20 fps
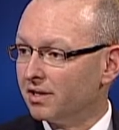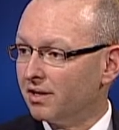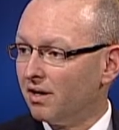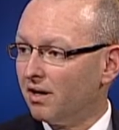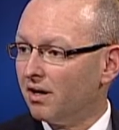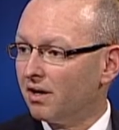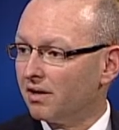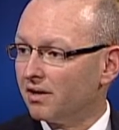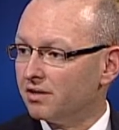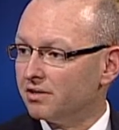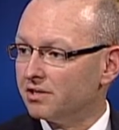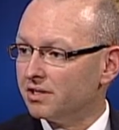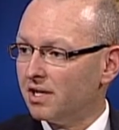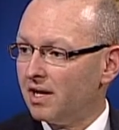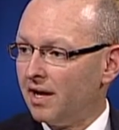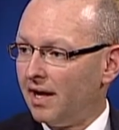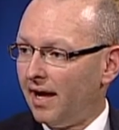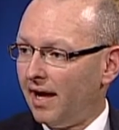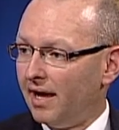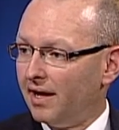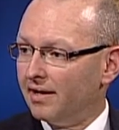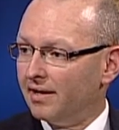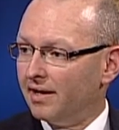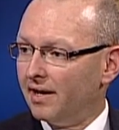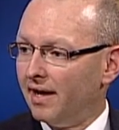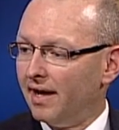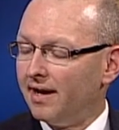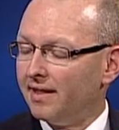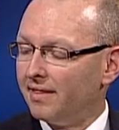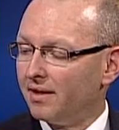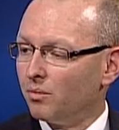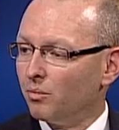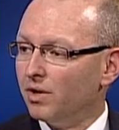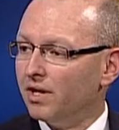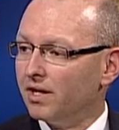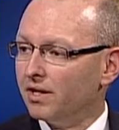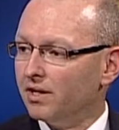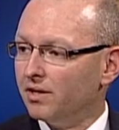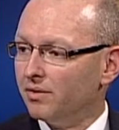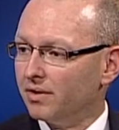of dollars, and anything
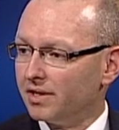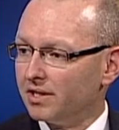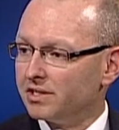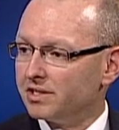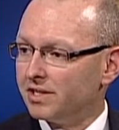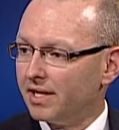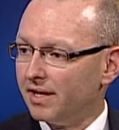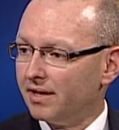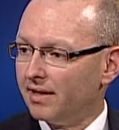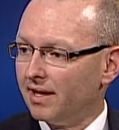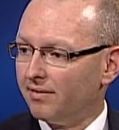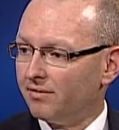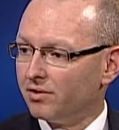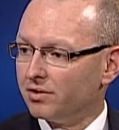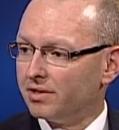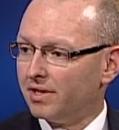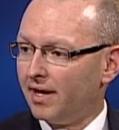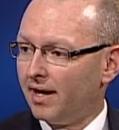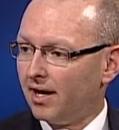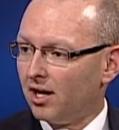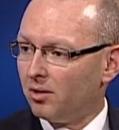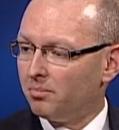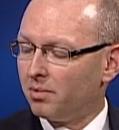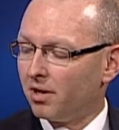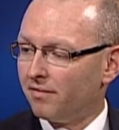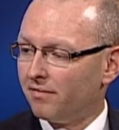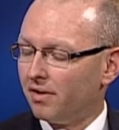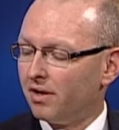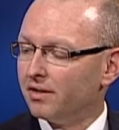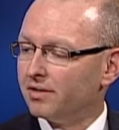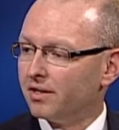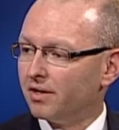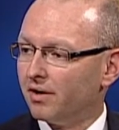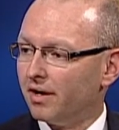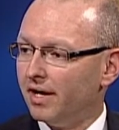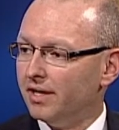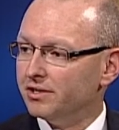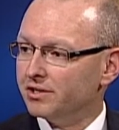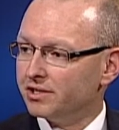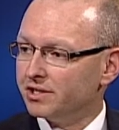we can do at the state level to help our volunteer
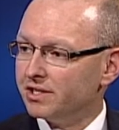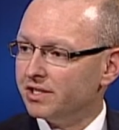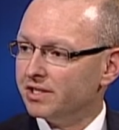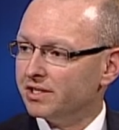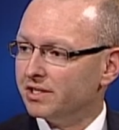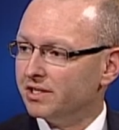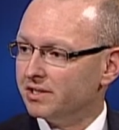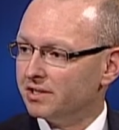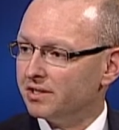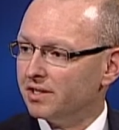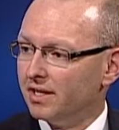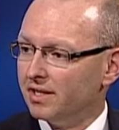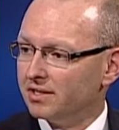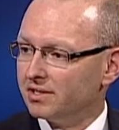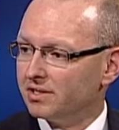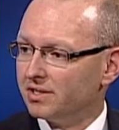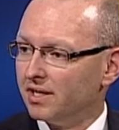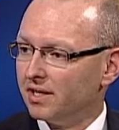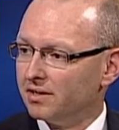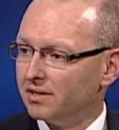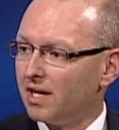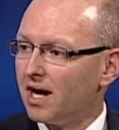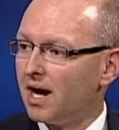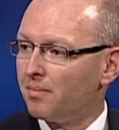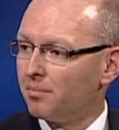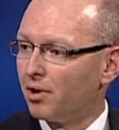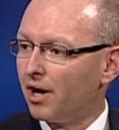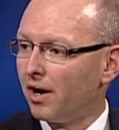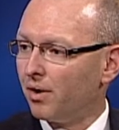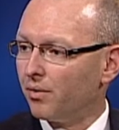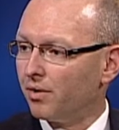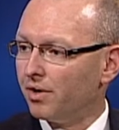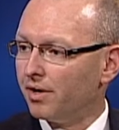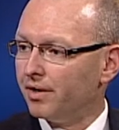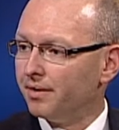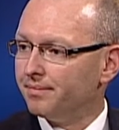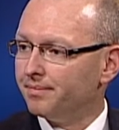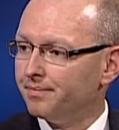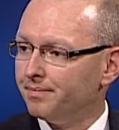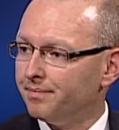agencies is top priority.